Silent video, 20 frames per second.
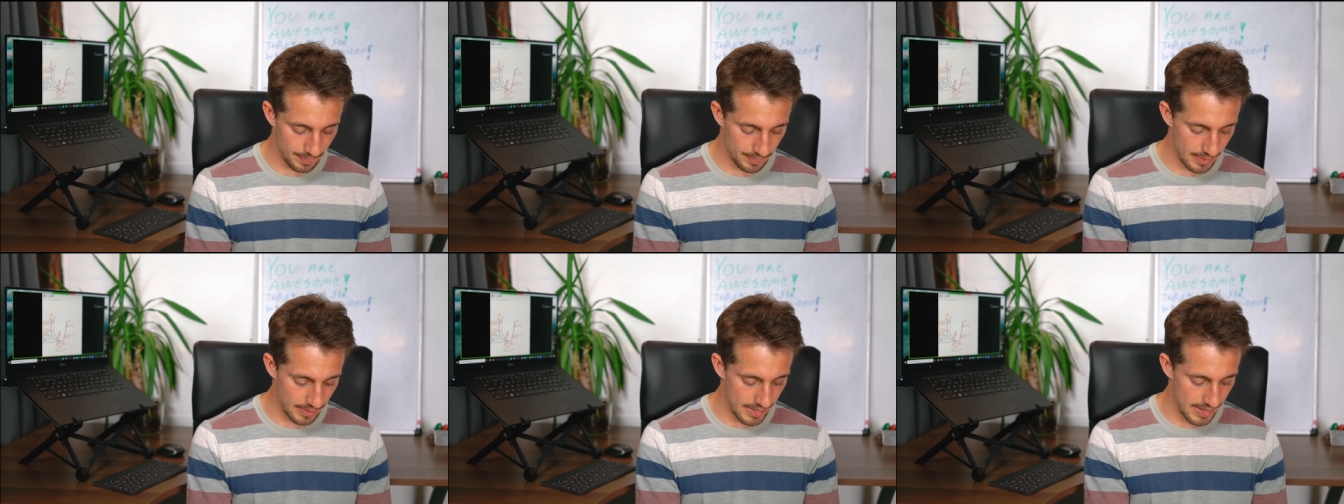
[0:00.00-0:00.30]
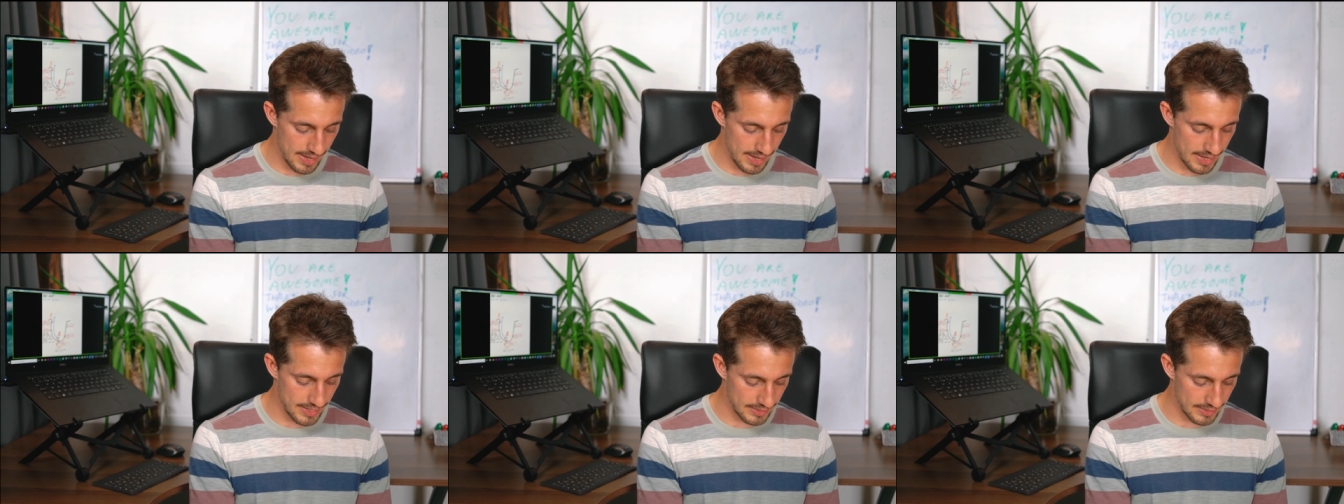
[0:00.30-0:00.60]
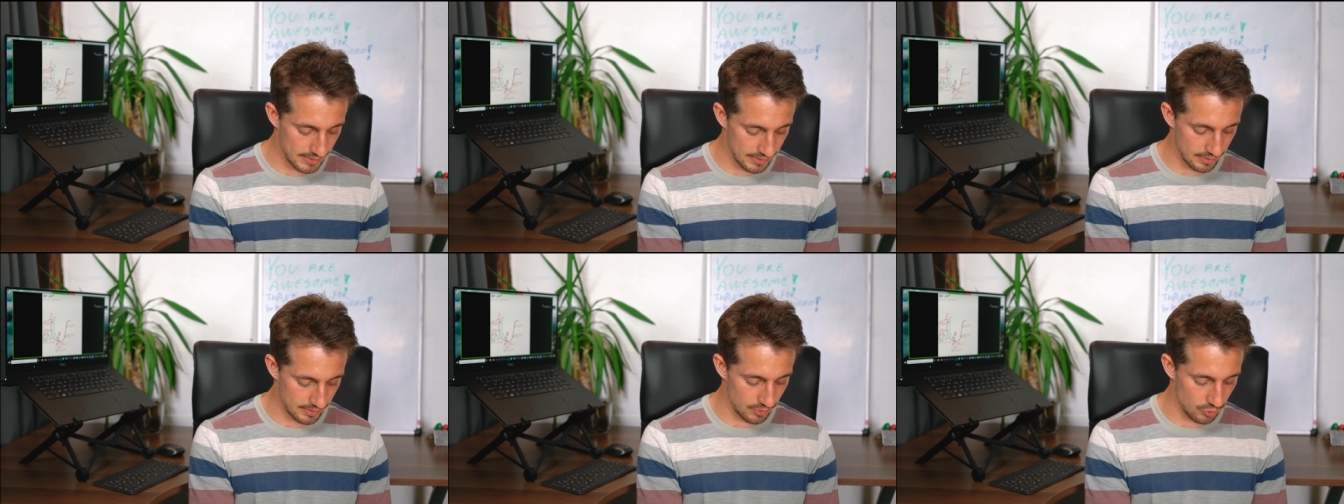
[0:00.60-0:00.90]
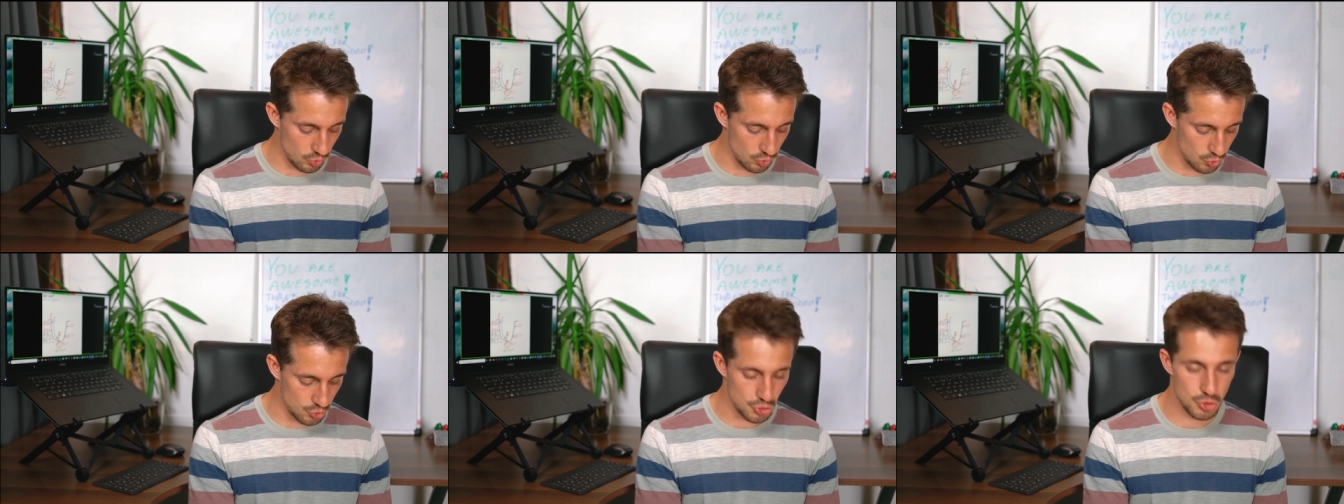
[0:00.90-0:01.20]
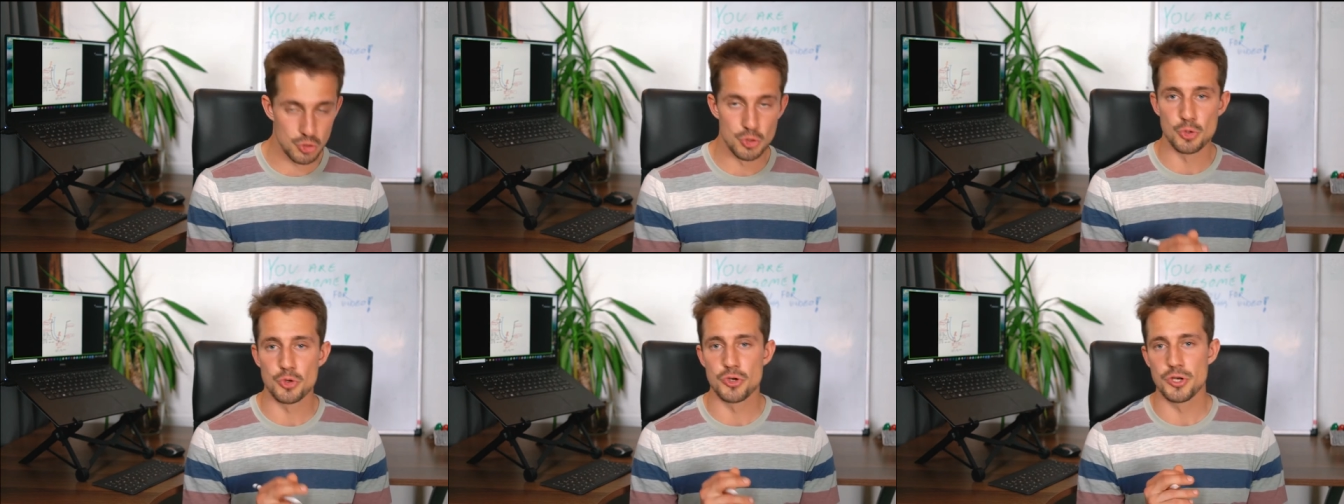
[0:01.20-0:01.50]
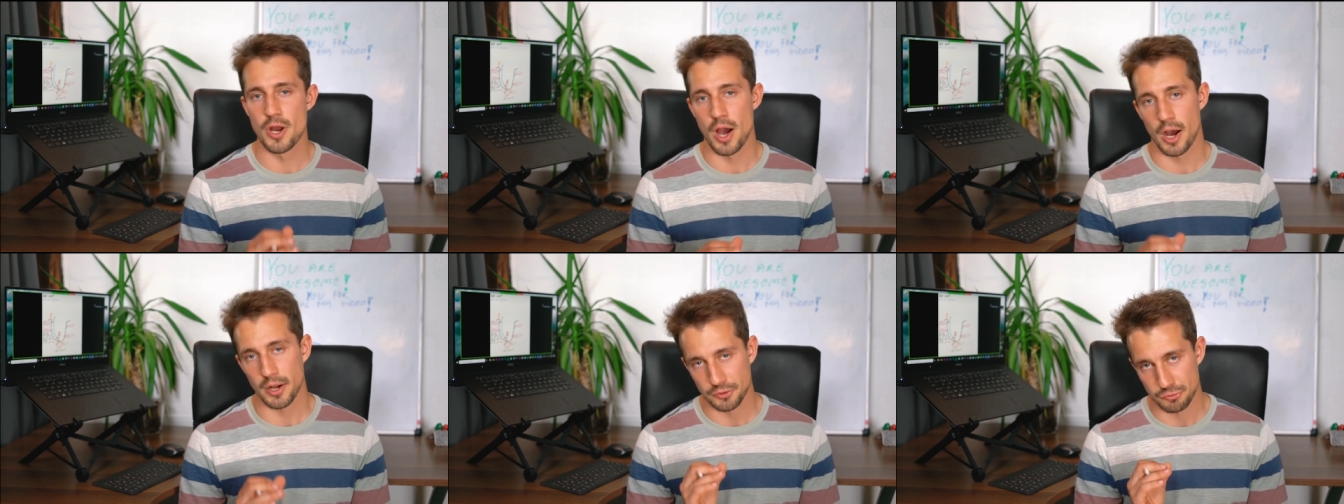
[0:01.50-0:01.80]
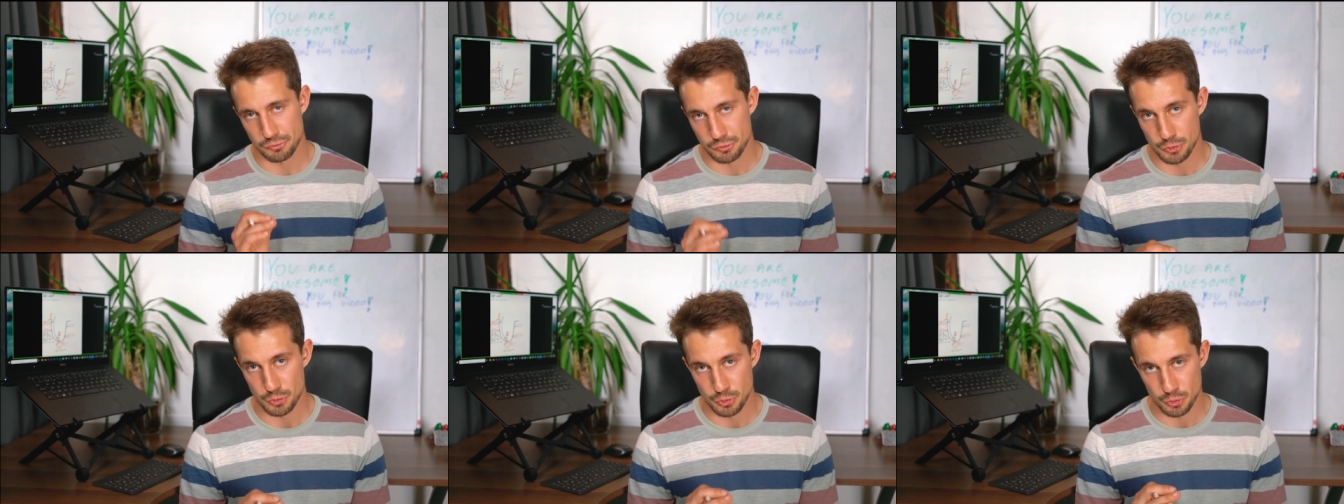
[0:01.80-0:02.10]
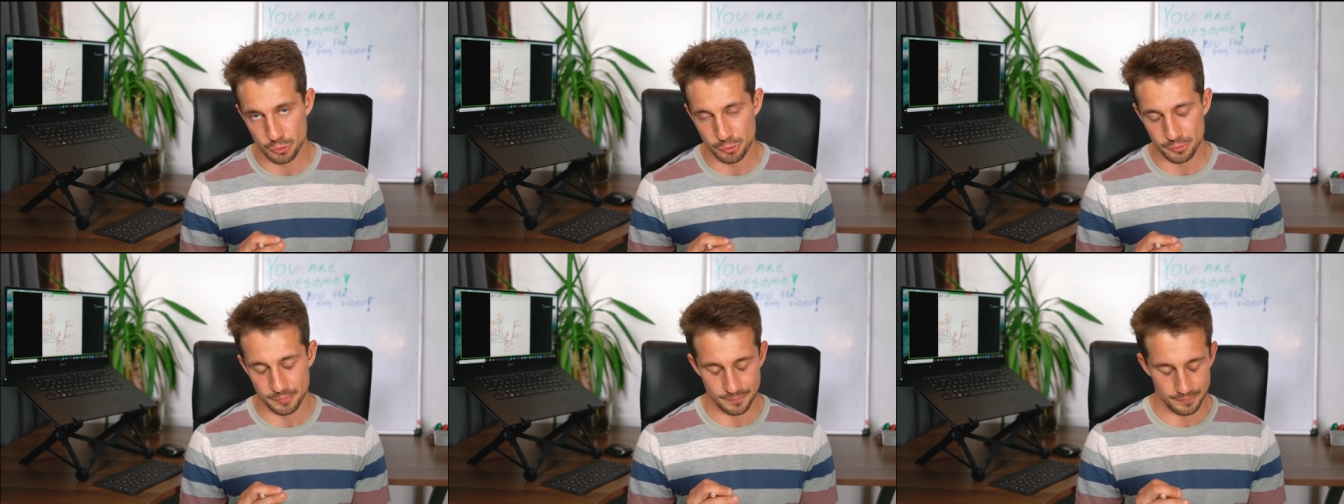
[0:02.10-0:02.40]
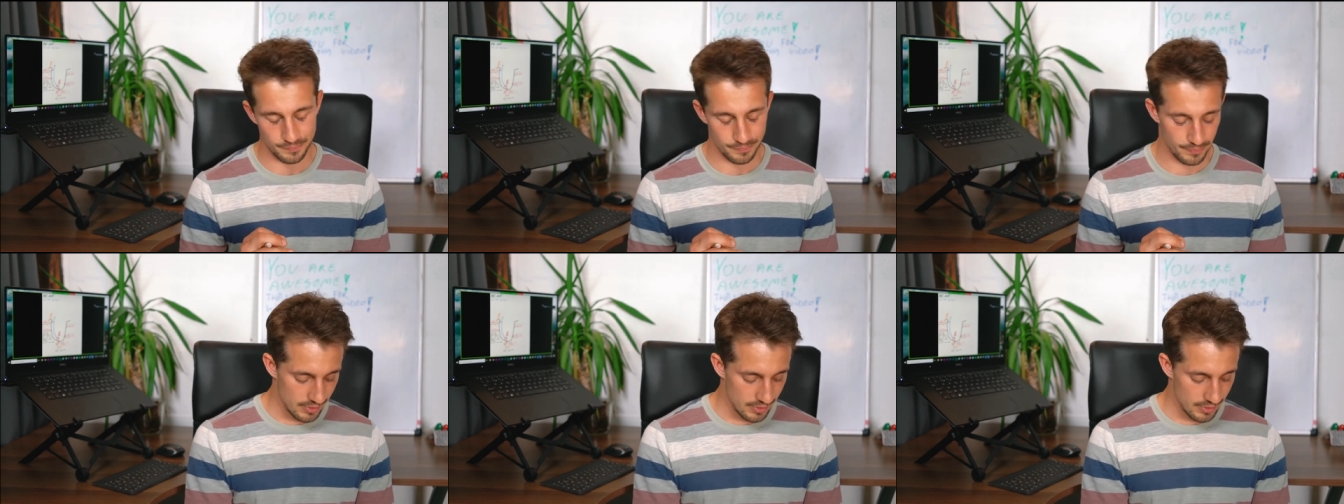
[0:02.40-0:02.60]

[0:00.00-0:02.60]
that you should not do.